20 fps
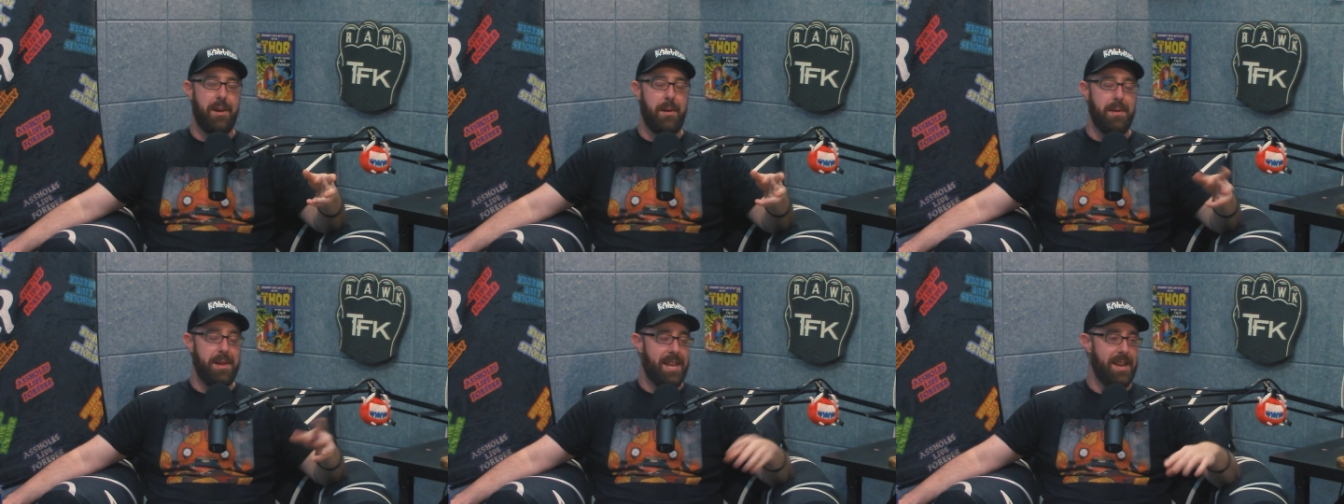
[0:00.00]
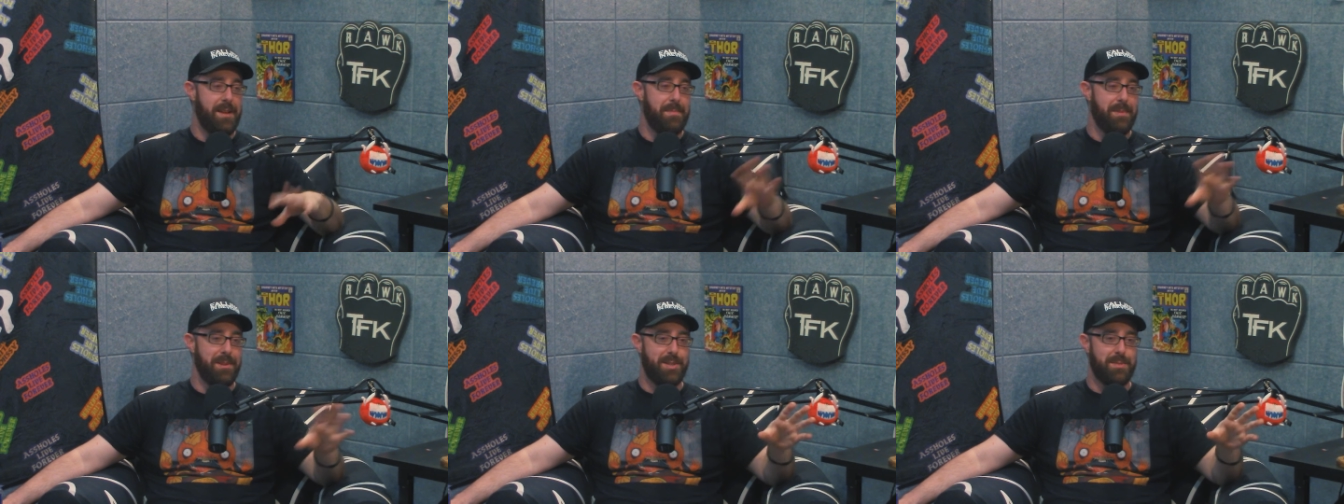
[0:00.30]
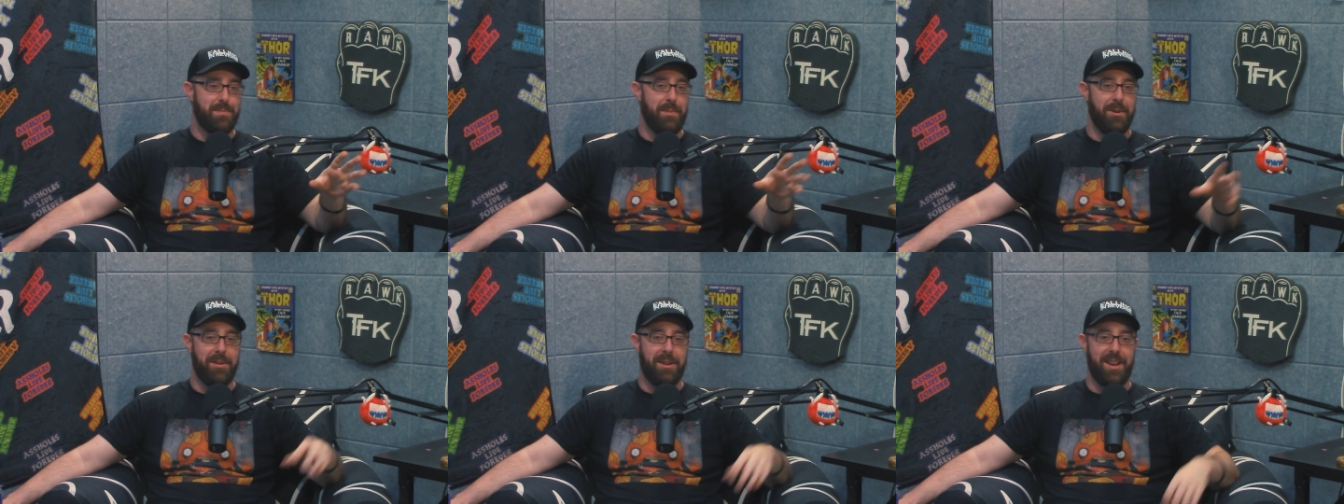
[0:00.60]
you know, he had been
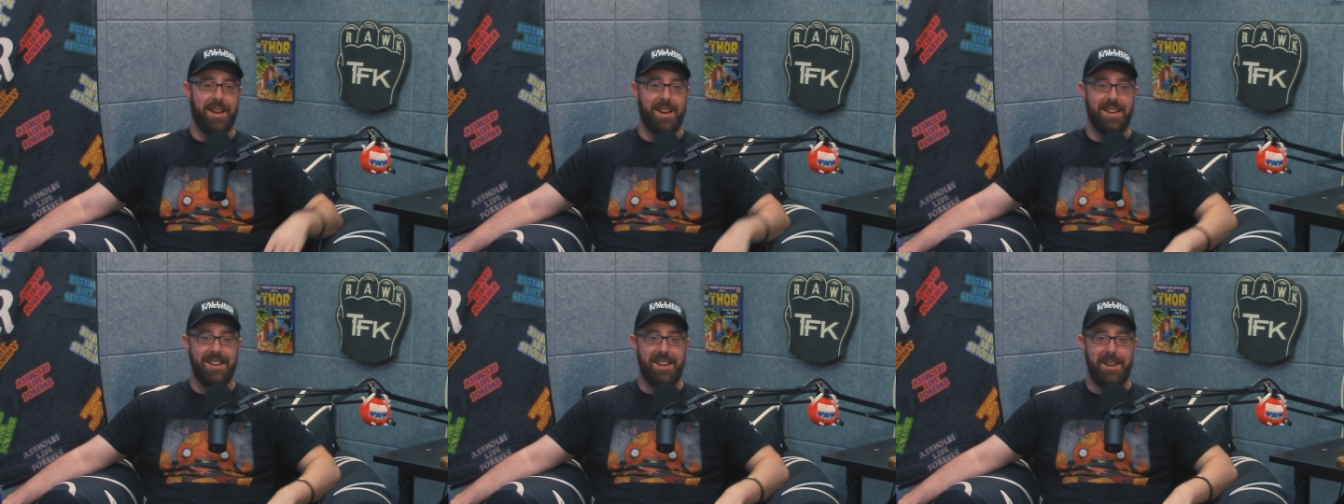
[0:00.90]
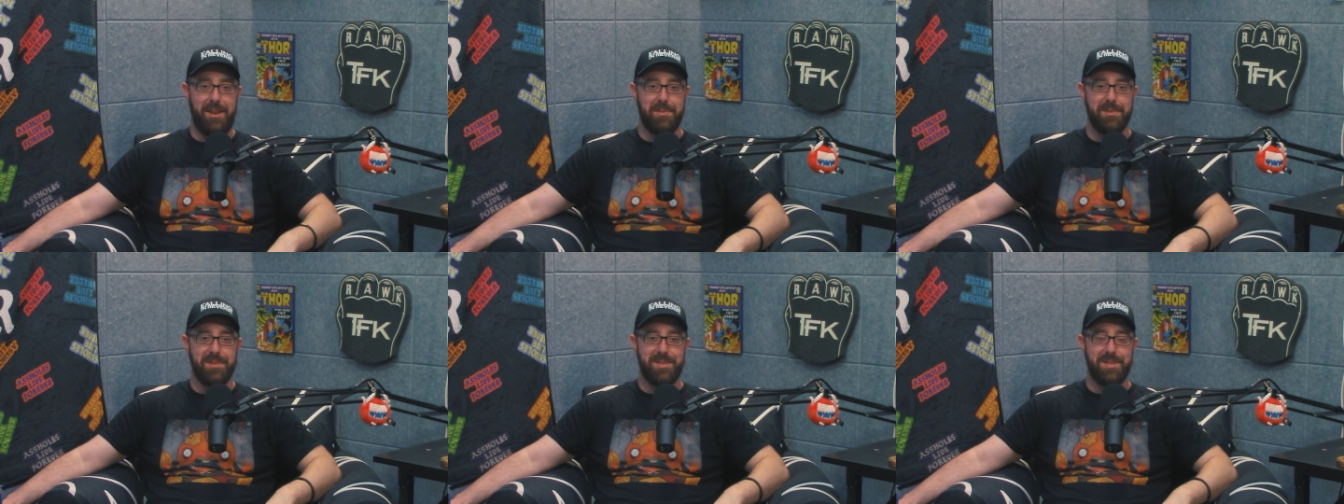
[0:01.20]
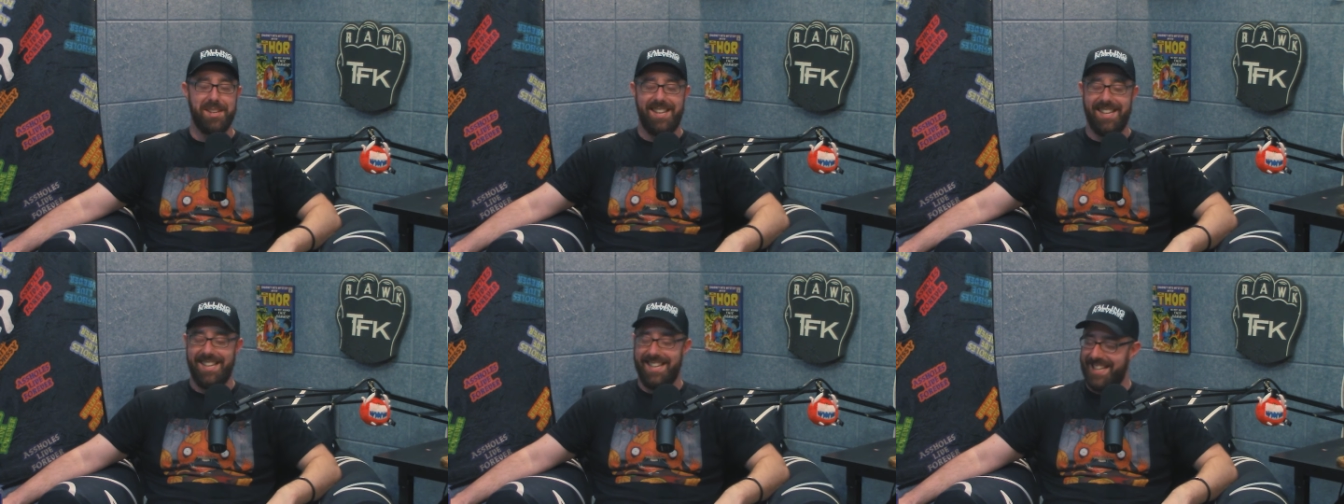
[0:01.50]
smoking, and he
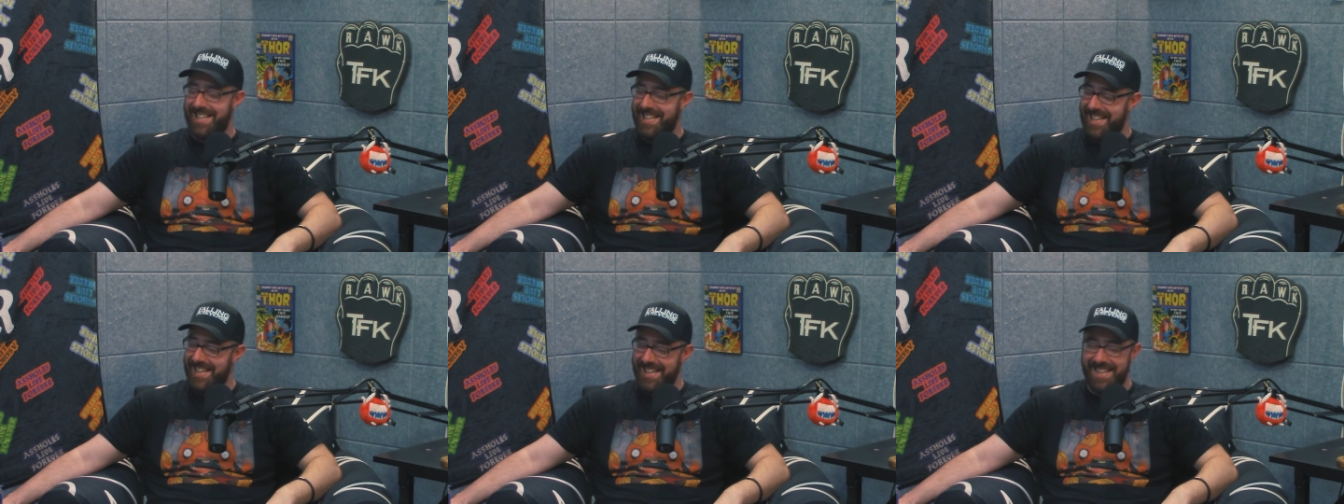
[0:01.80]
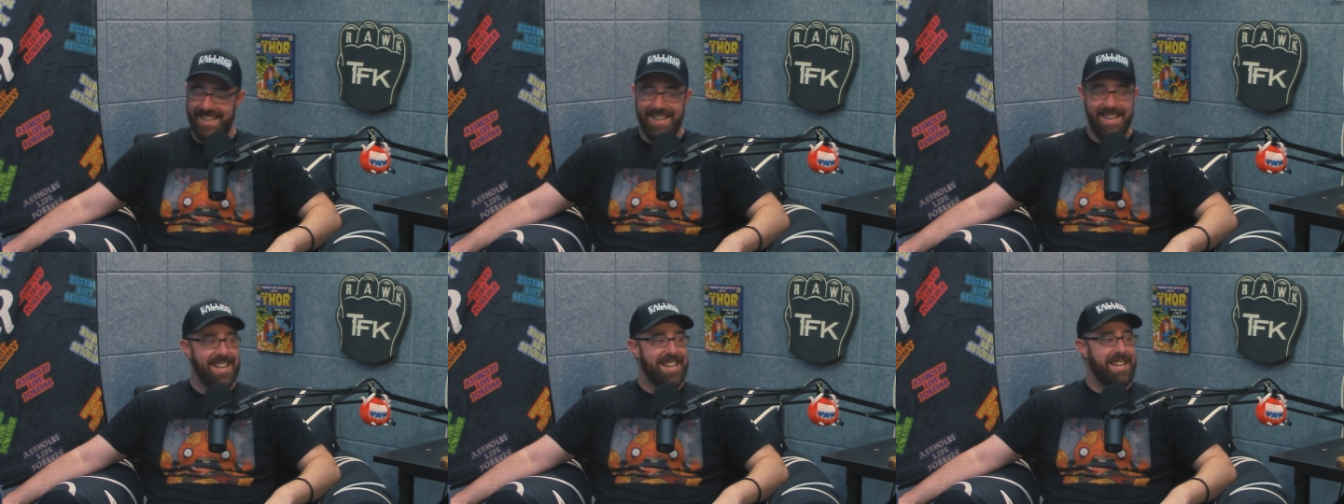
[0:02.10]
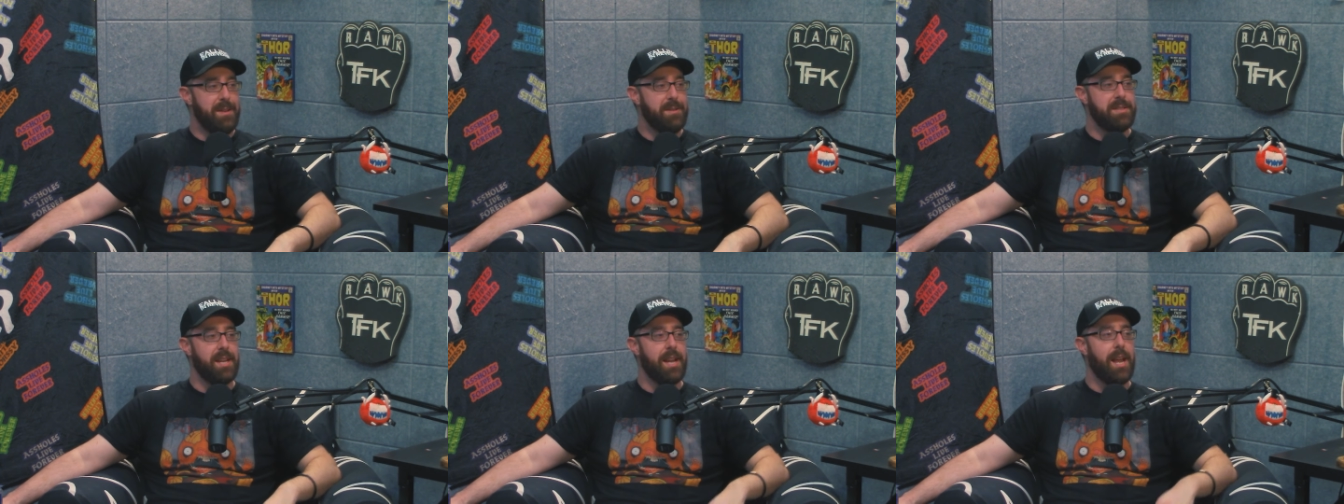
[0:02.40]
was,
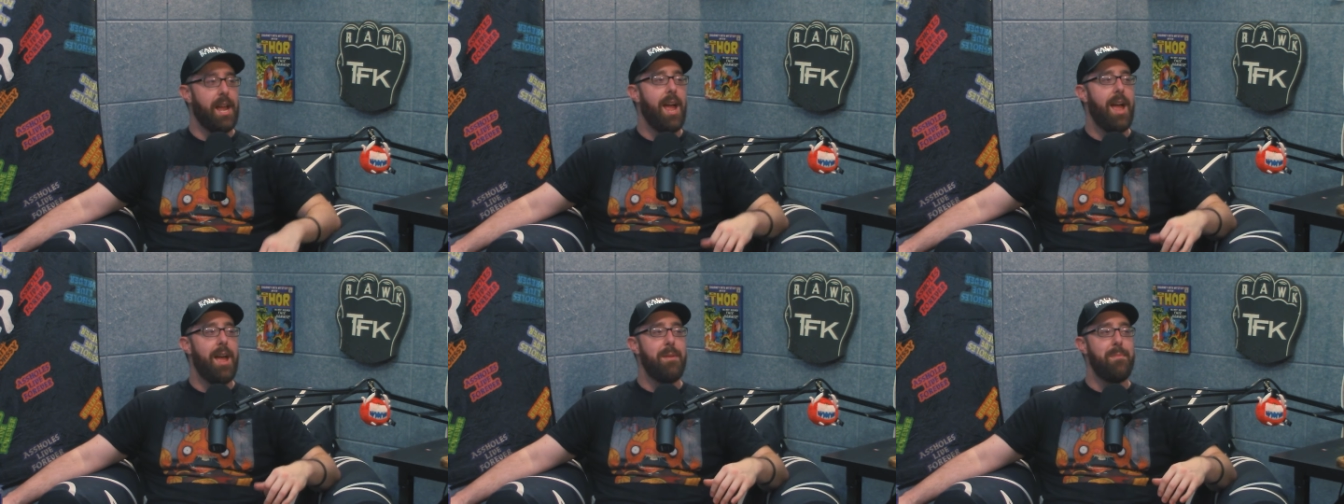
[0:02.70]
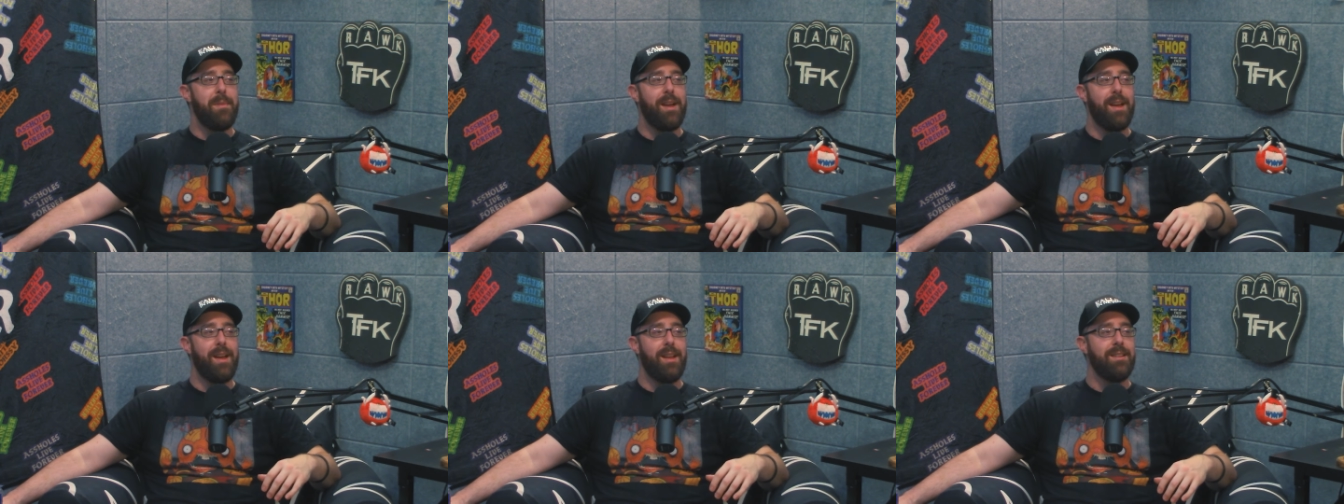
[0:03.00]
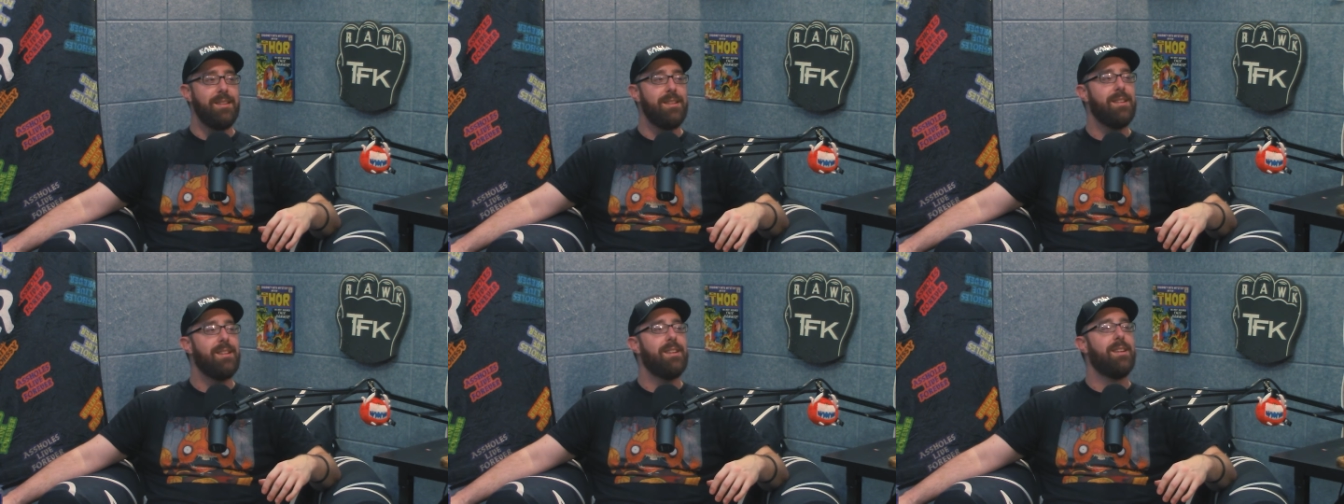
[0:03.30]
he was like, hey
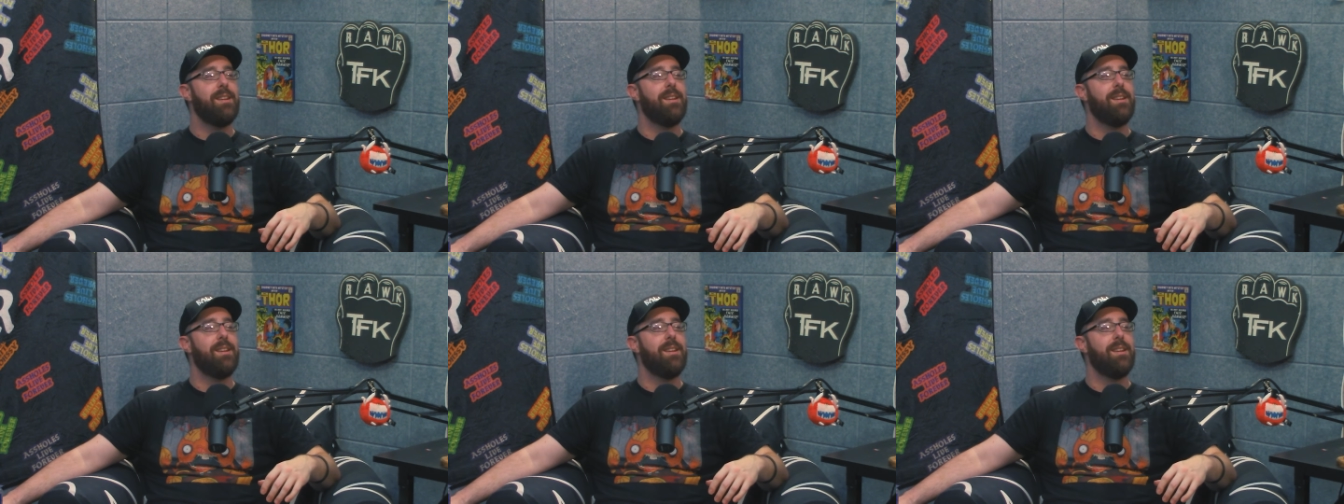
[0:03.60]
man,